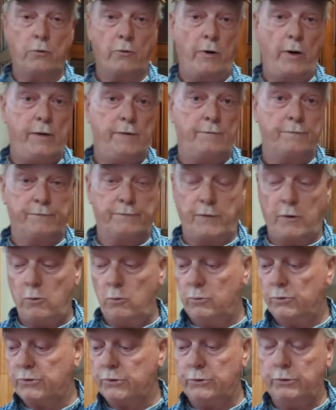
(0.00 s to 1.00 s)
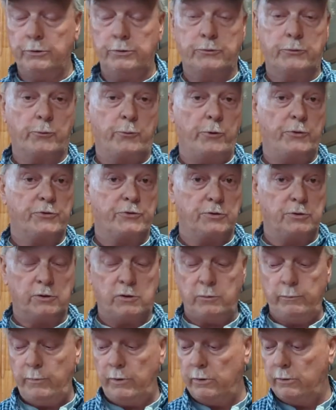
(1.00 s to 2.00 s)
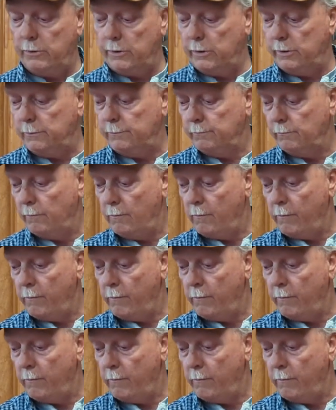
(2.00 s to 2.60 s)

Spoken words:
Great folks, good Christian community,